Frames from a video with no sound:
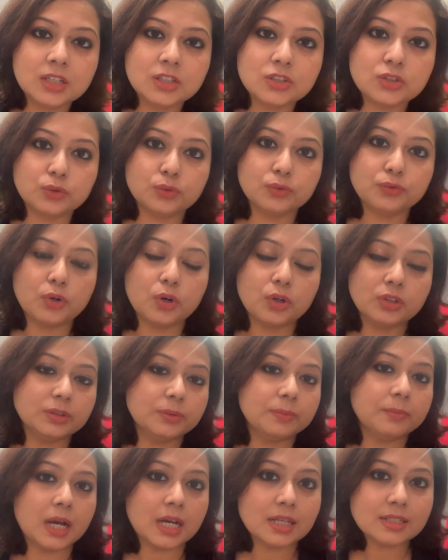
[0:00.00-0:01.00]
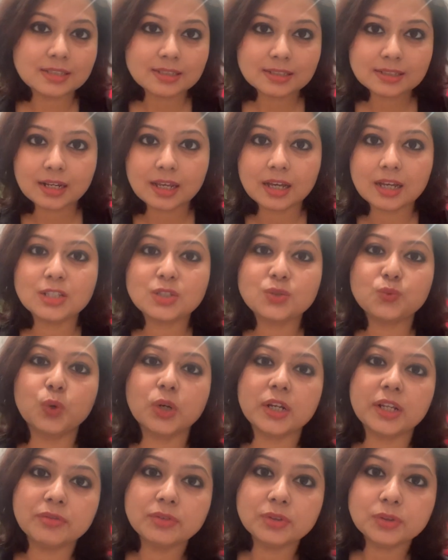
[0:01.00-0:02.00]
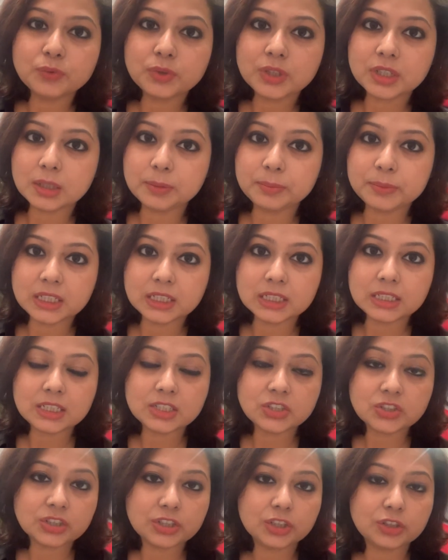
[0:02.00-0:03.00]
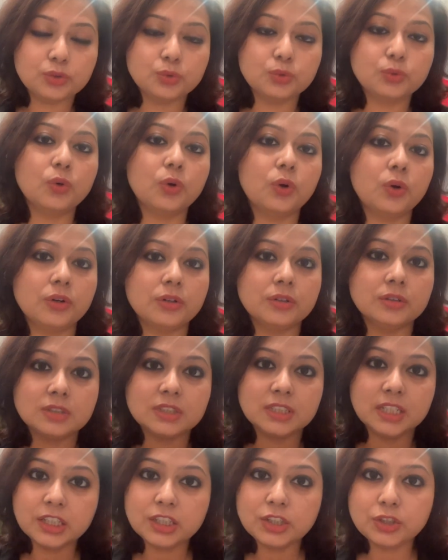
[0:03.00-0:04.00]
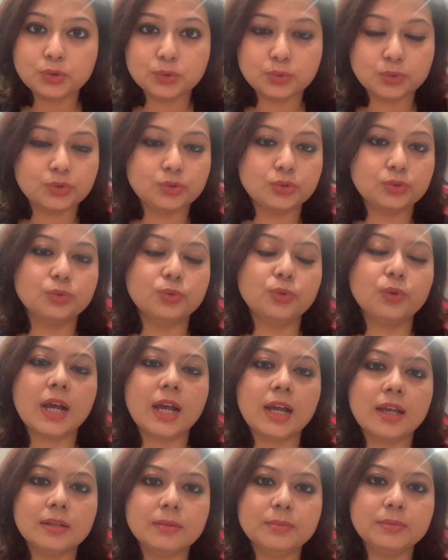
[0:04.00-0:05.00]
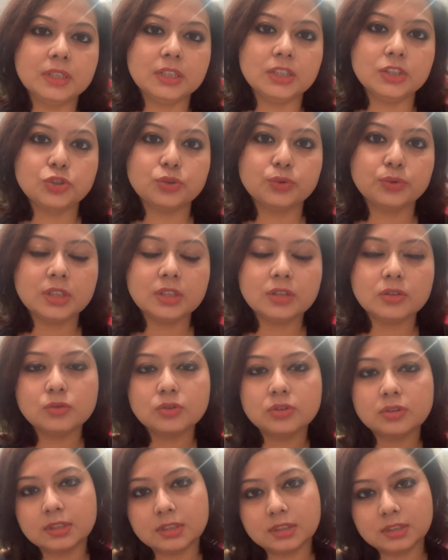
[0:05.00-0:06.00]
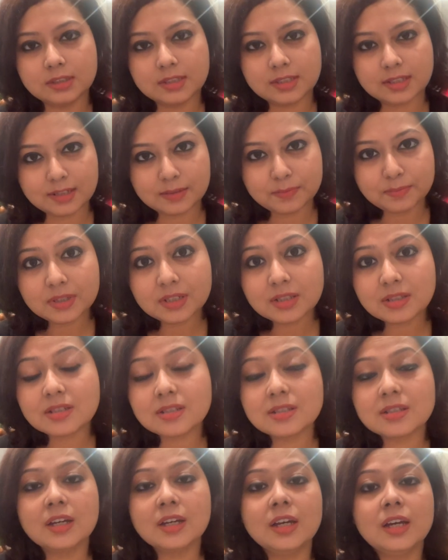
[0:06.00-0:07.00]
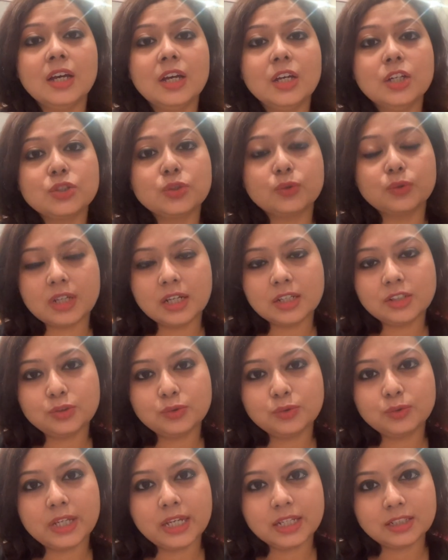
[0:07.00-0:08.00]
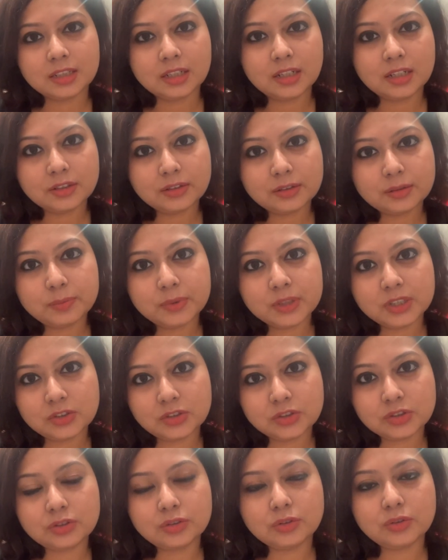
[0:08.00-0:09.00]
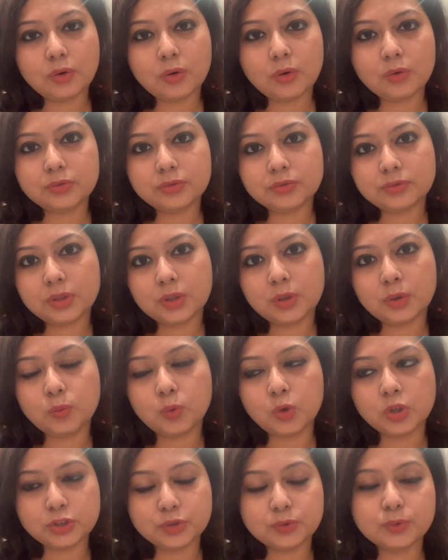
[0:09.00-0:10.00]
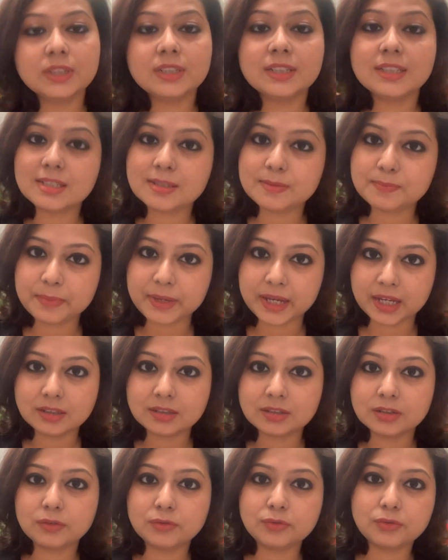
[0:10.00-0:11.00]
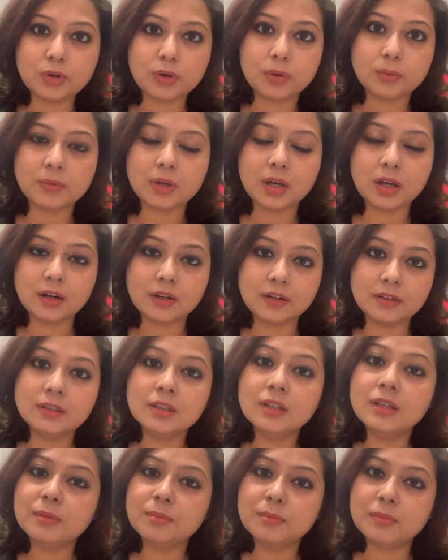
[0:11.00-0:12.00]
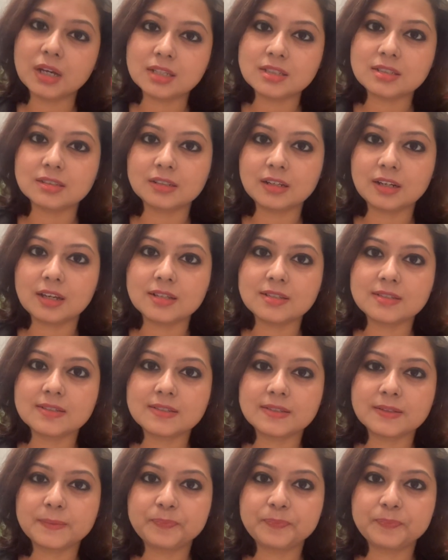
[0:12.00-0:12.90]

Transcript: So for the masterclass, whatever we'll be teaching you or taking you through, I'll be showing you certain snippets so that you get a clear picture of what you can expect from our masterclass.